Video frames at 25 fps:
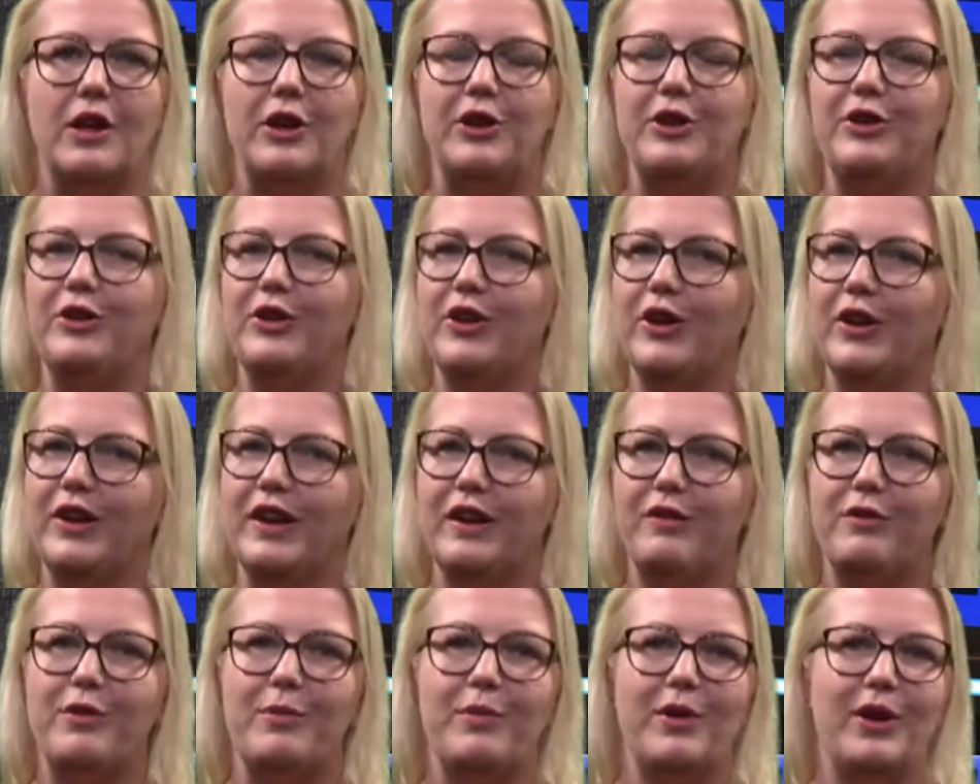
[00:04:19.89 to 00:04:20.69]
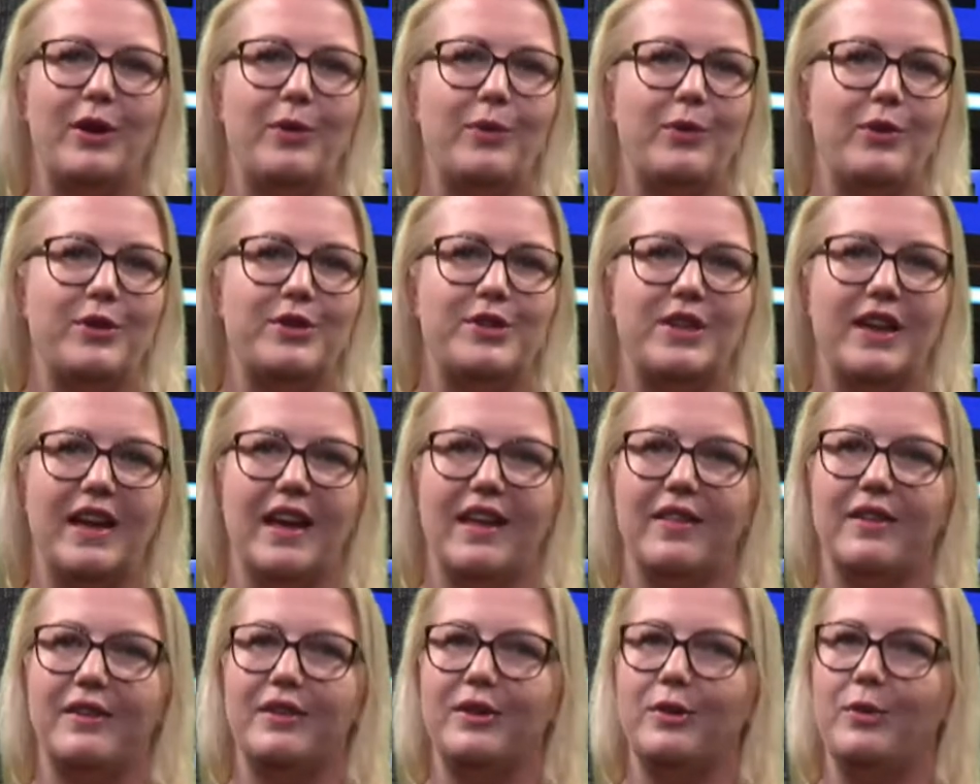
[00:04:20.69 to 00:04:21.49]
Not everybody works
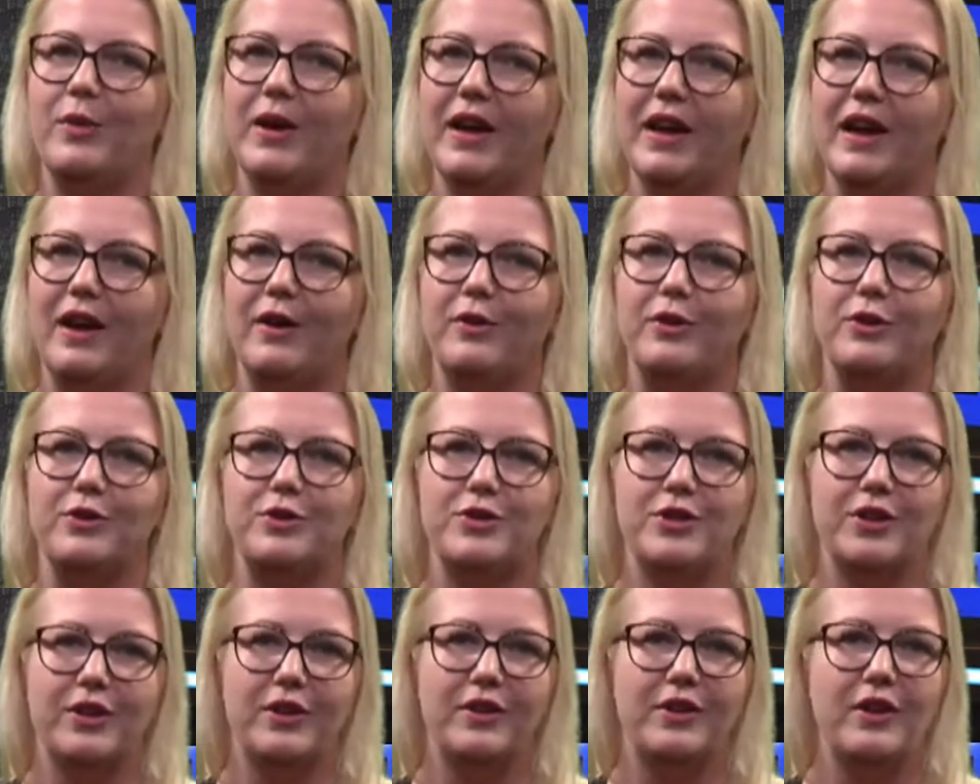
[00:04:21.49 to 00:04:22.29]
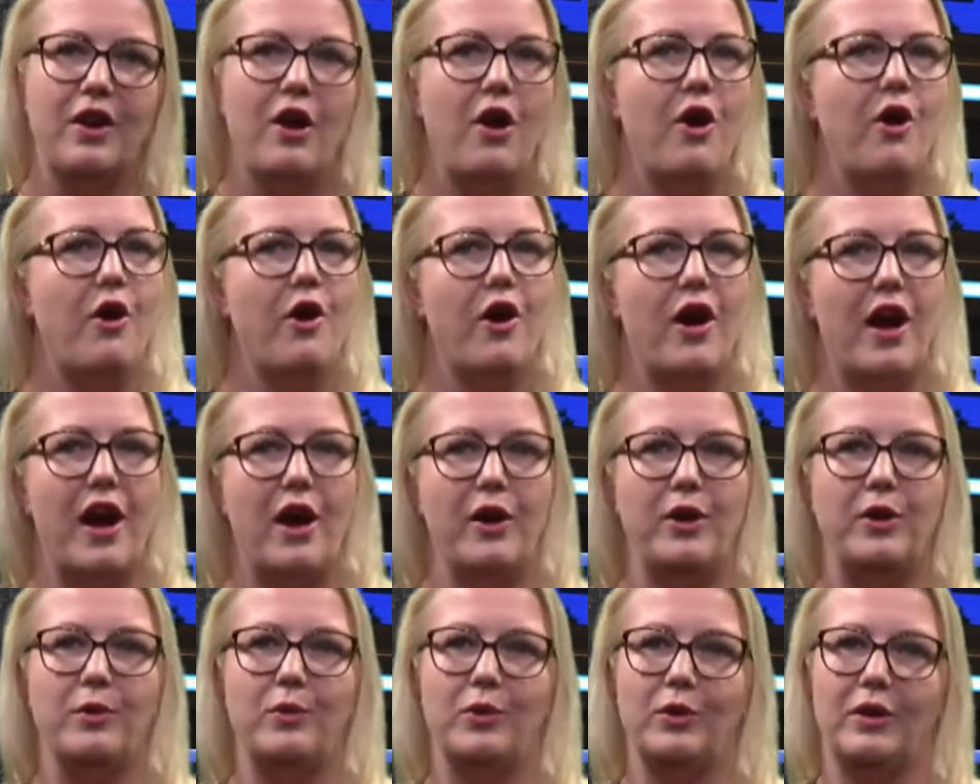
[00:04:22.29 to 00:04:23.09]
together in the way how you should or how
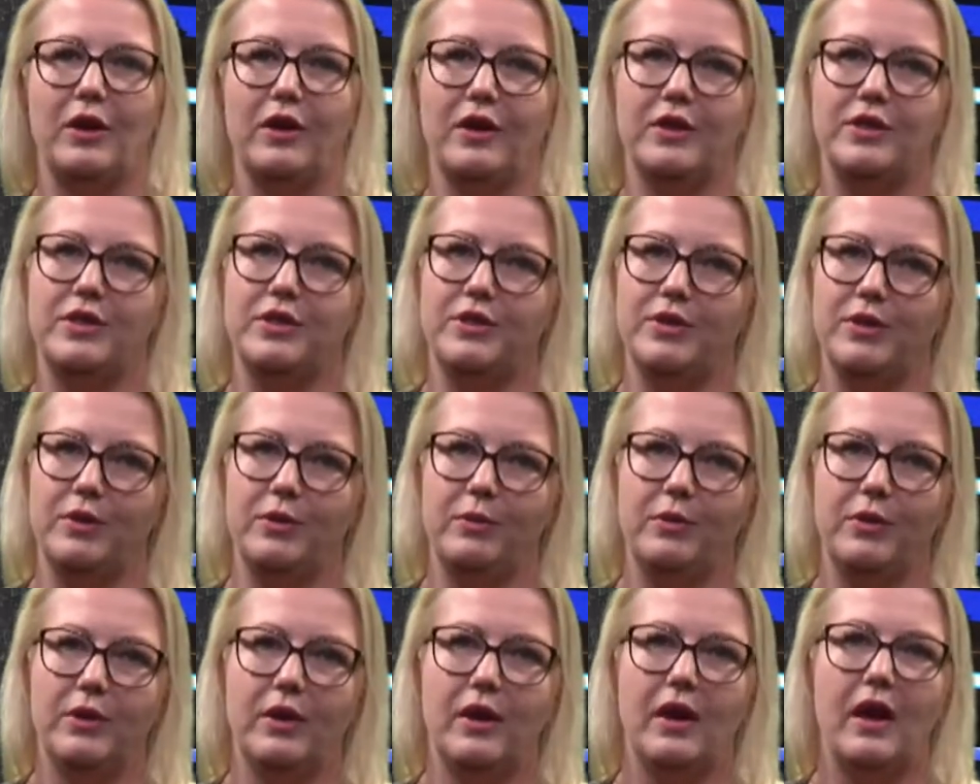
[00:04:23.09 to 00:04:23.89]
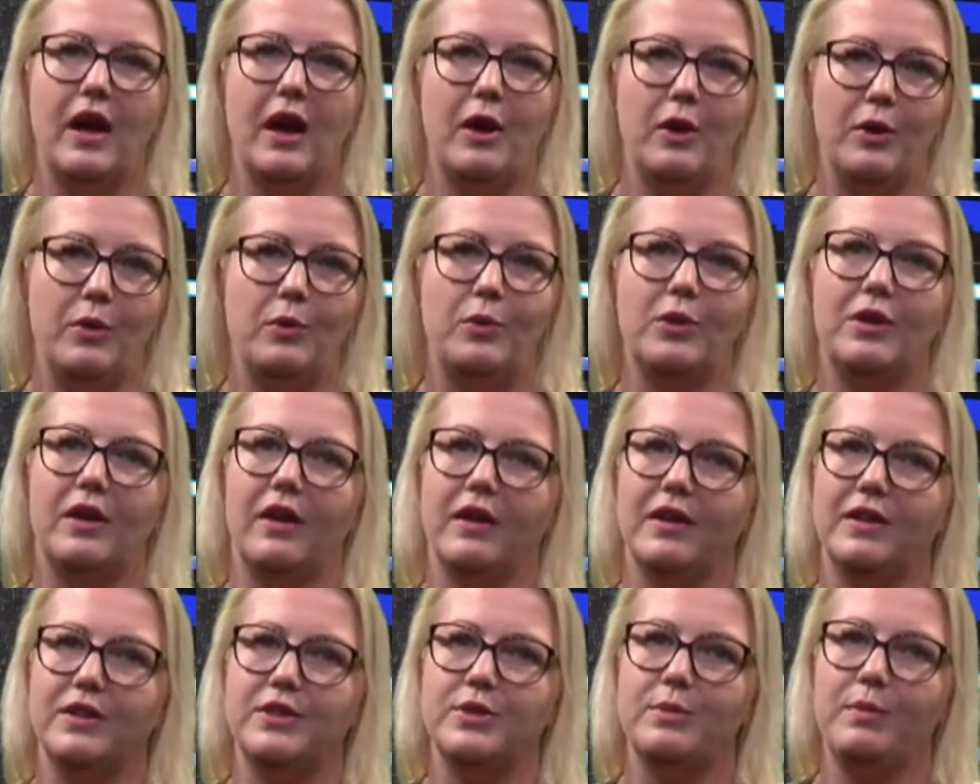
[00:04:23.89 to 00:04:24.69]
you would like
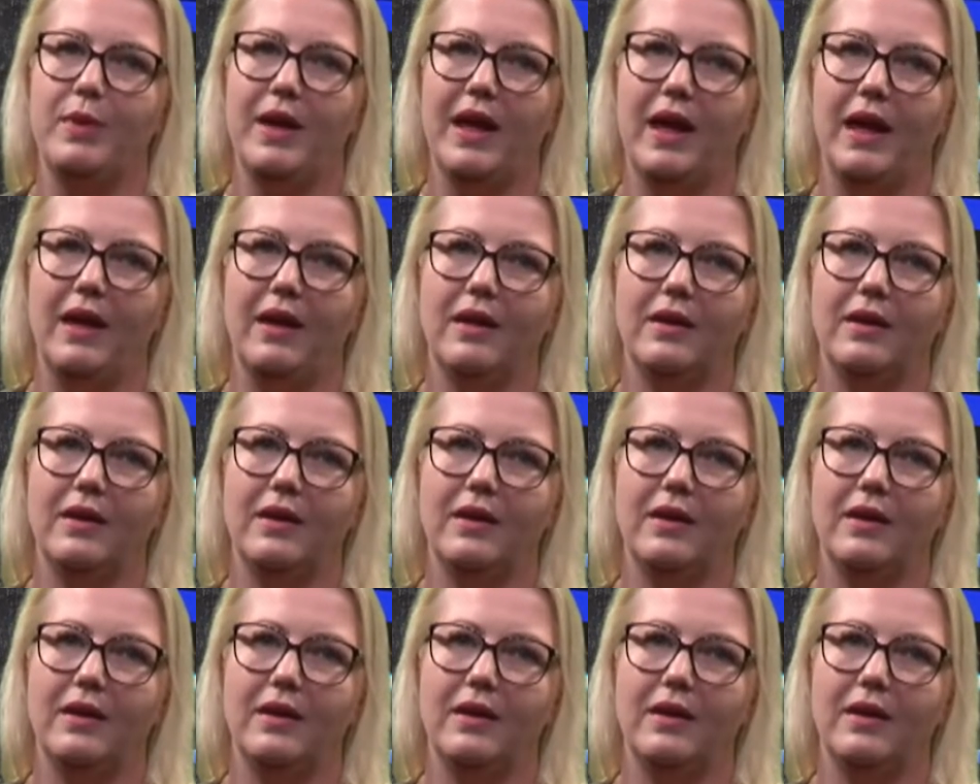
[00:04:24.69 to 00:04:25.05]
it to be.